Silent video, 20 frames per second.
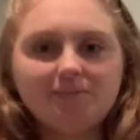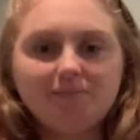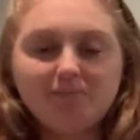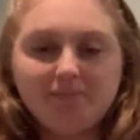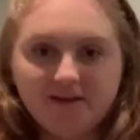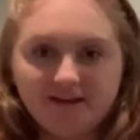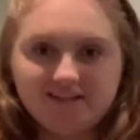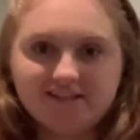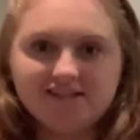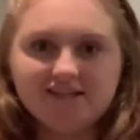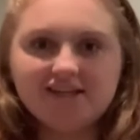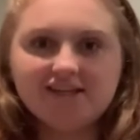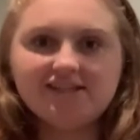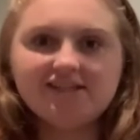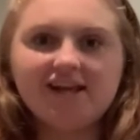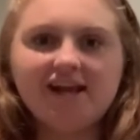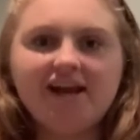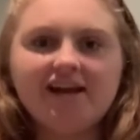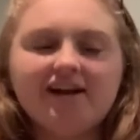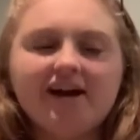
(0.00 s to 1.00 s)
business,
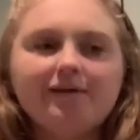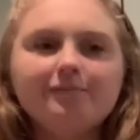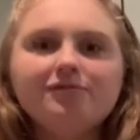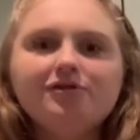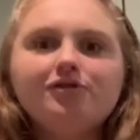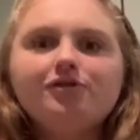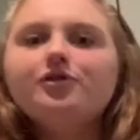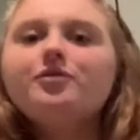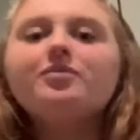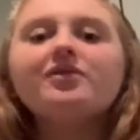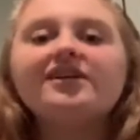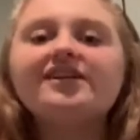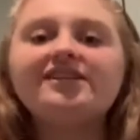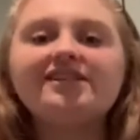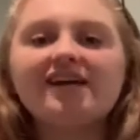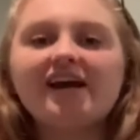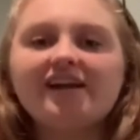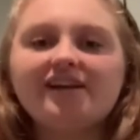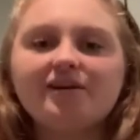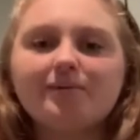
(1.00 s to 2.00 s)
and I'm super
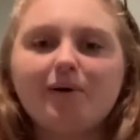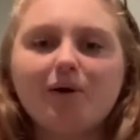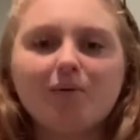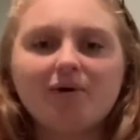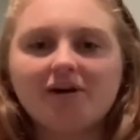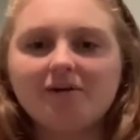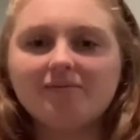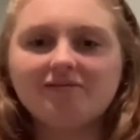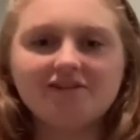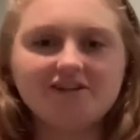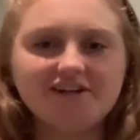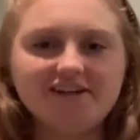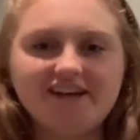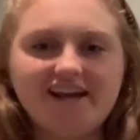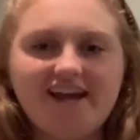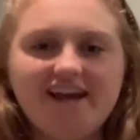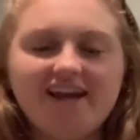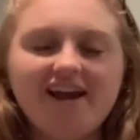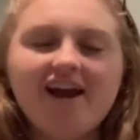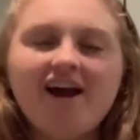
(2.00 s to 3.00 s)
excited about what I'm
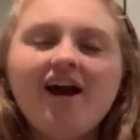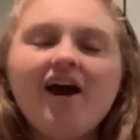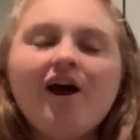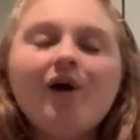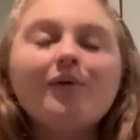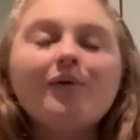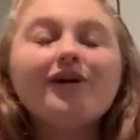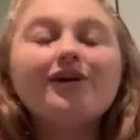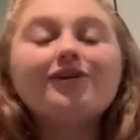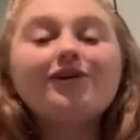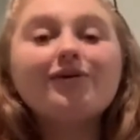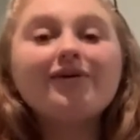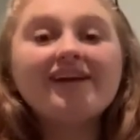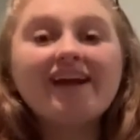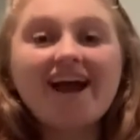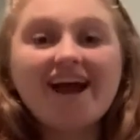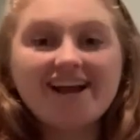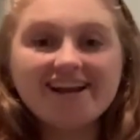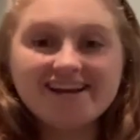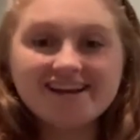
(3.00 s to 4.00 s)
learning. We are
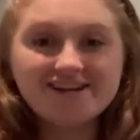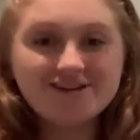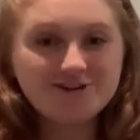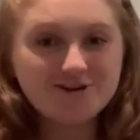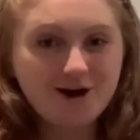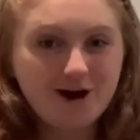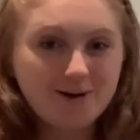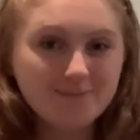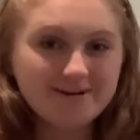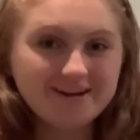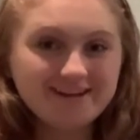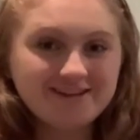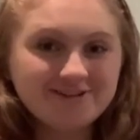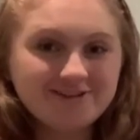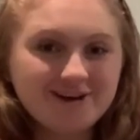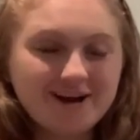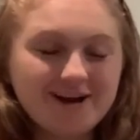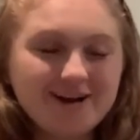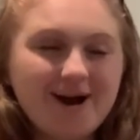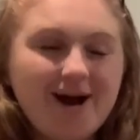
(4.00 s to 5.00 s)
doing
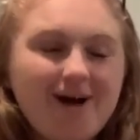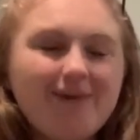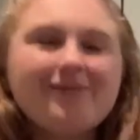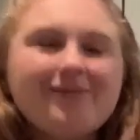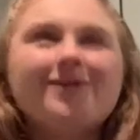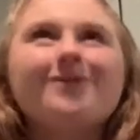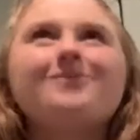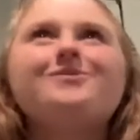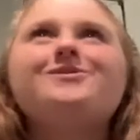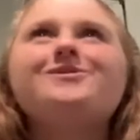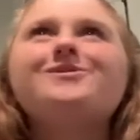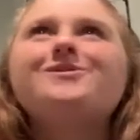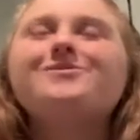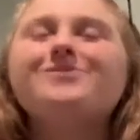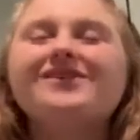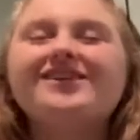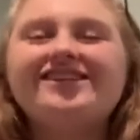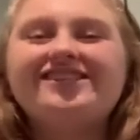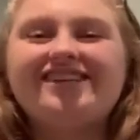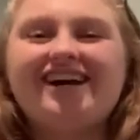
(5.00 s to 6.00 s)
economics right now, and I'm
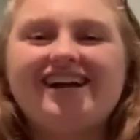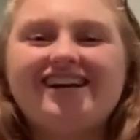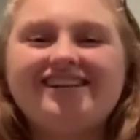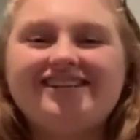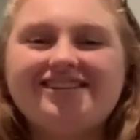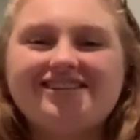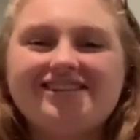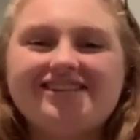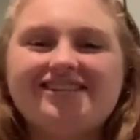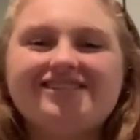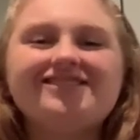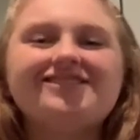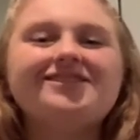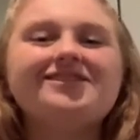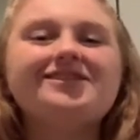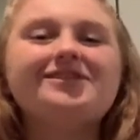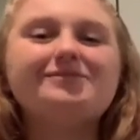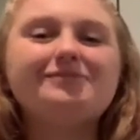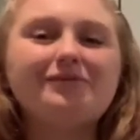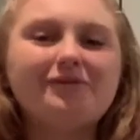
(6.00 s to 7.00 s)
super excited to
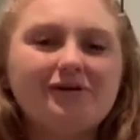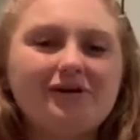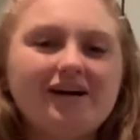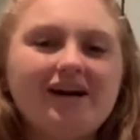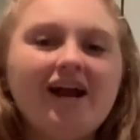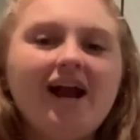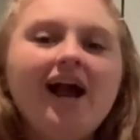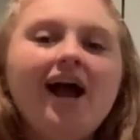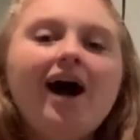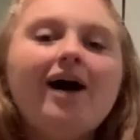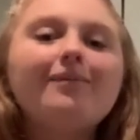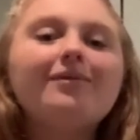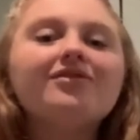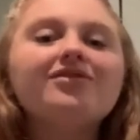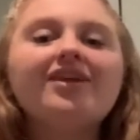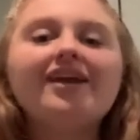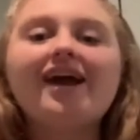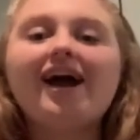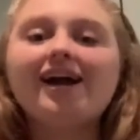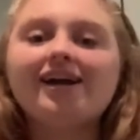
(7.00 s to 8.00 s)
learn more
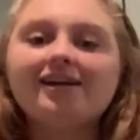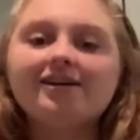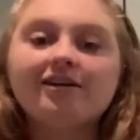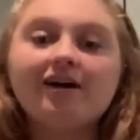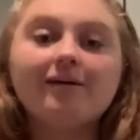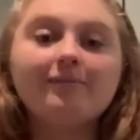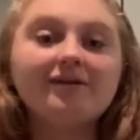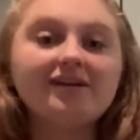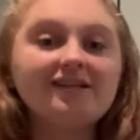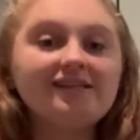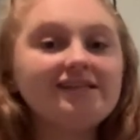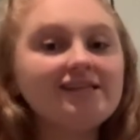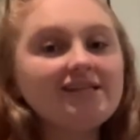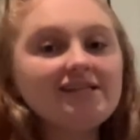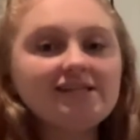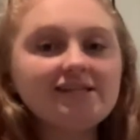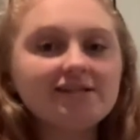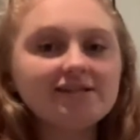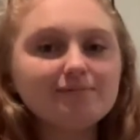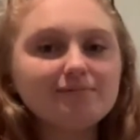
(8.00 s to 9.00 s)
about the economic
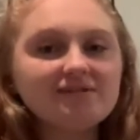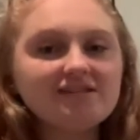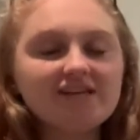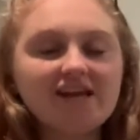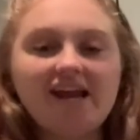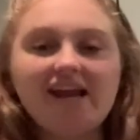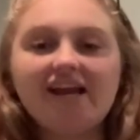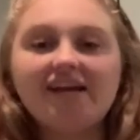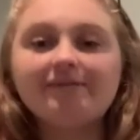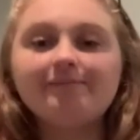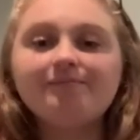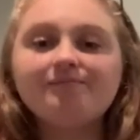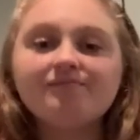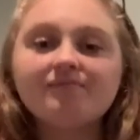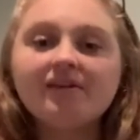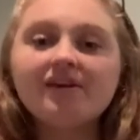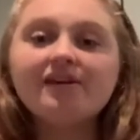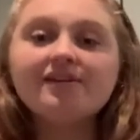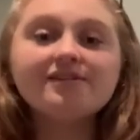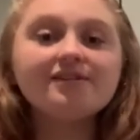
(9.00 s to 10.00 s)
systems and
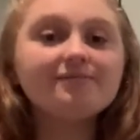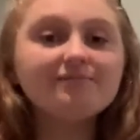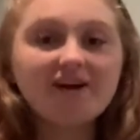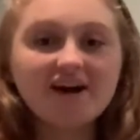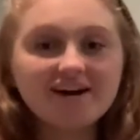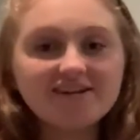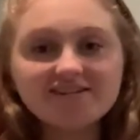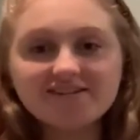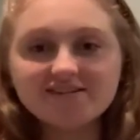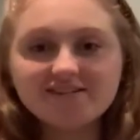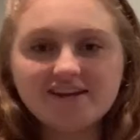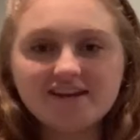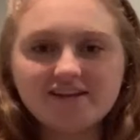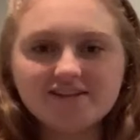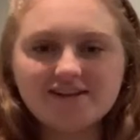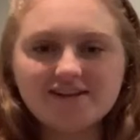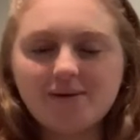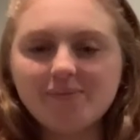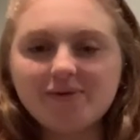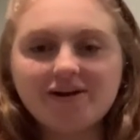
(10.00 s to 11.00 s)
some other
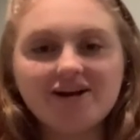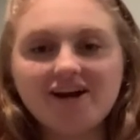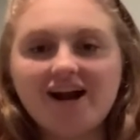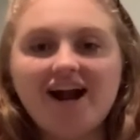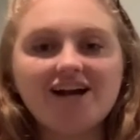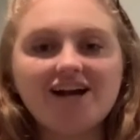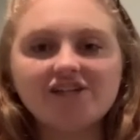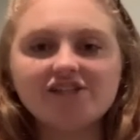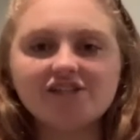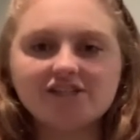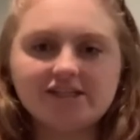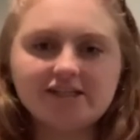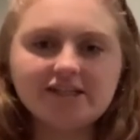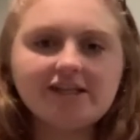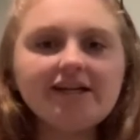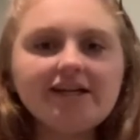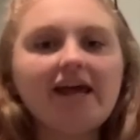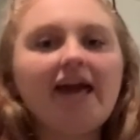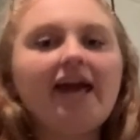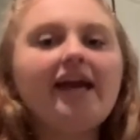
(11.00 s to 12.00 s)
things that we are actually
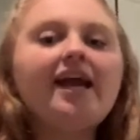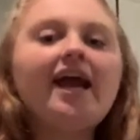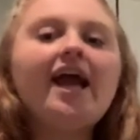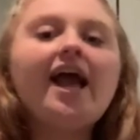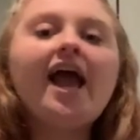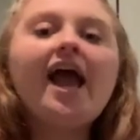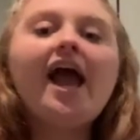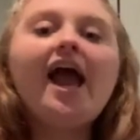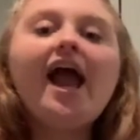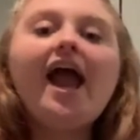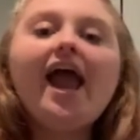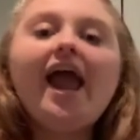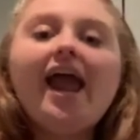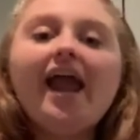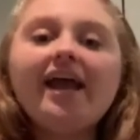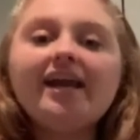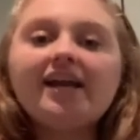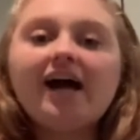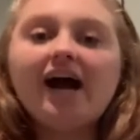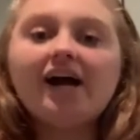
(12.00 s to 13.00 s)
learning.
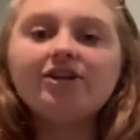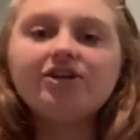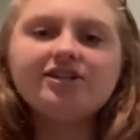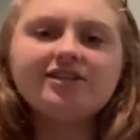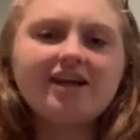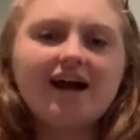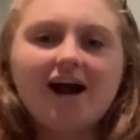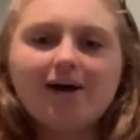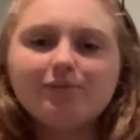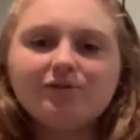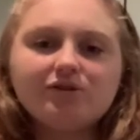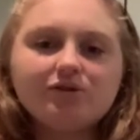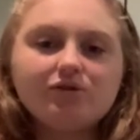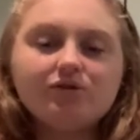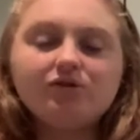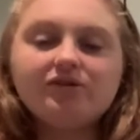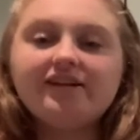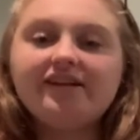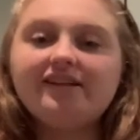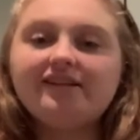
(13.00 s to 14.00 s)
And I just
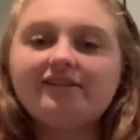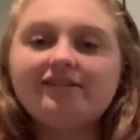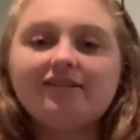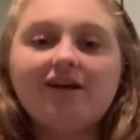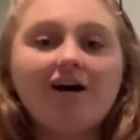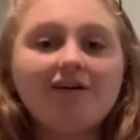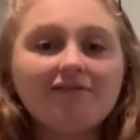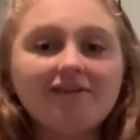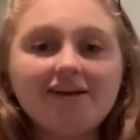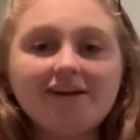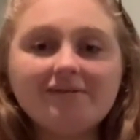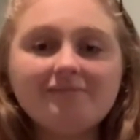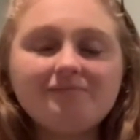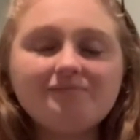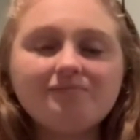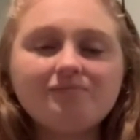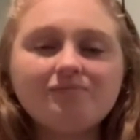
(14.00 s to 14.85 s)
absolutely love it.